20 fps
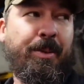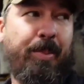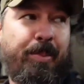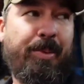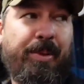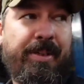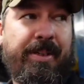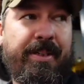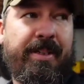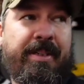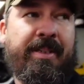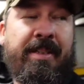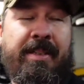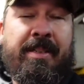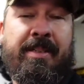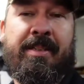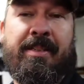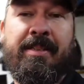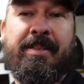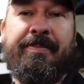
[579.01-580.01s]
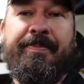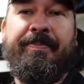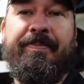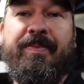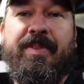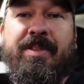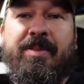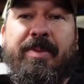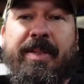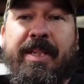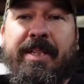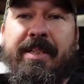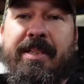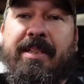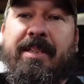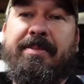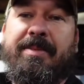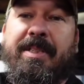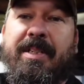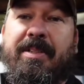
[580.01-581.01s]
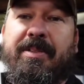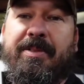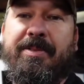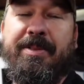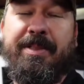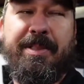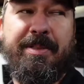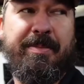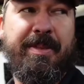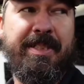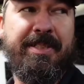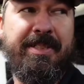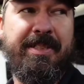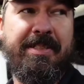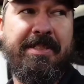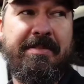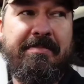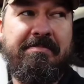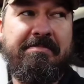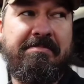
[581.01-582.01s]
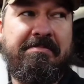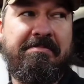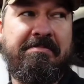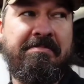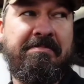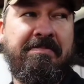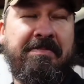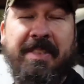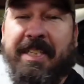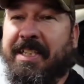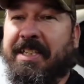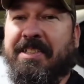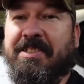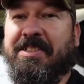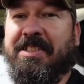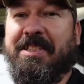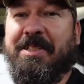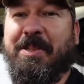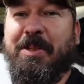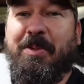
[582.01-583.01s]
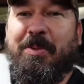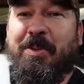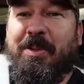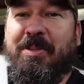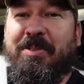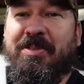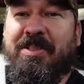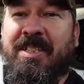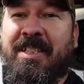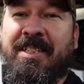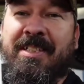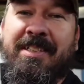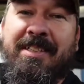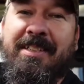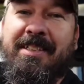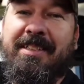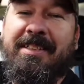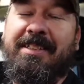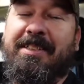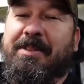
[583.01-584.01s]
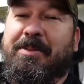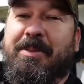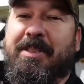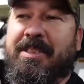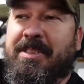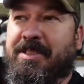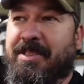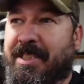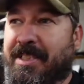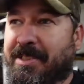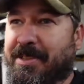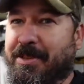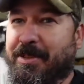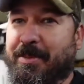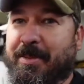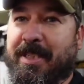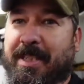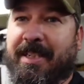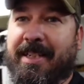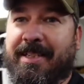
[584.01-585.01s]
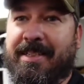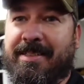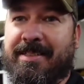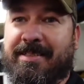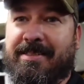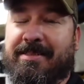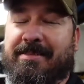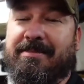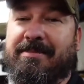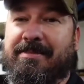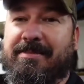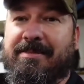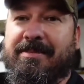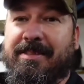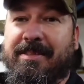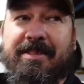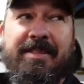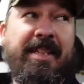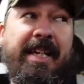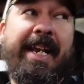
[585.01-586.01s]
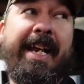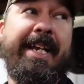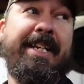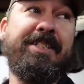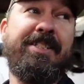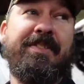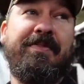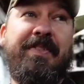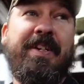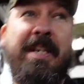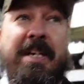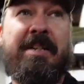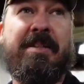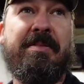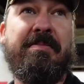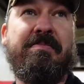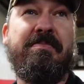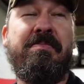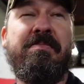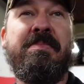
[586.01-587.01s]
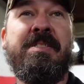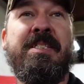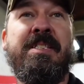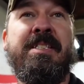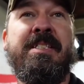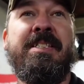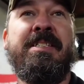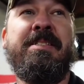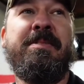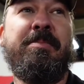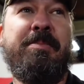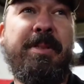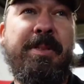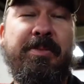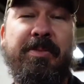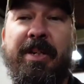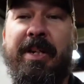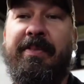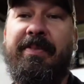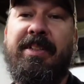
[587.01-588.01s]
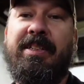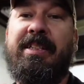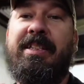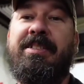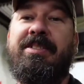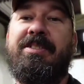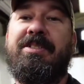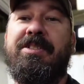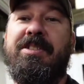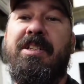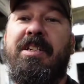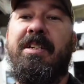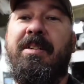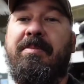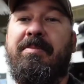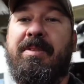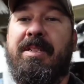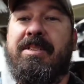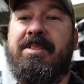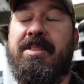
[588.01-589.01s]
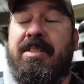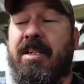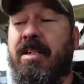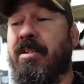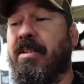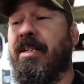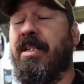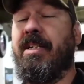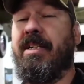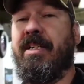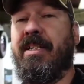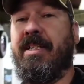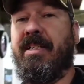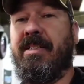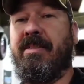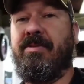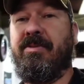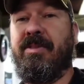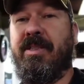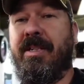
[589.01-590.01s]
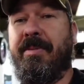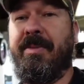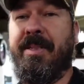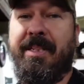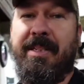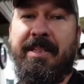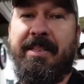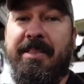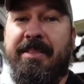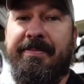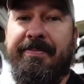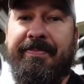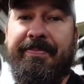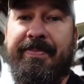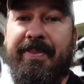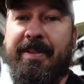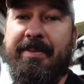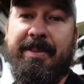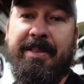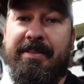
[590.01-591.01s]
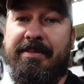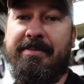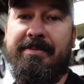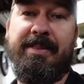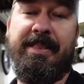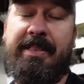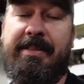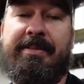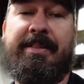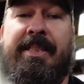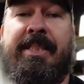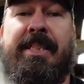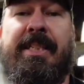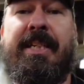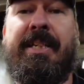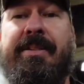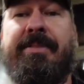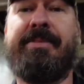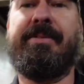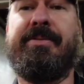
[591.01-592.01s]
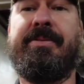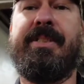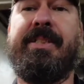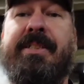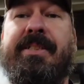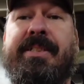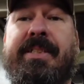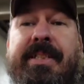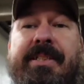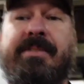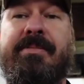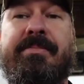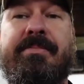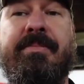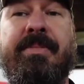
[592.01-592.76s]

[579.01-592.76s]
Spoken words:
But so we got the cops called on us. My son, he didn't say 2 words. He didn't know what to say to him, I guess. And they asked if I'd been revving the engines up, and I was like, oh yeah, won't happen again. I mean, I don't know, what do you tell them?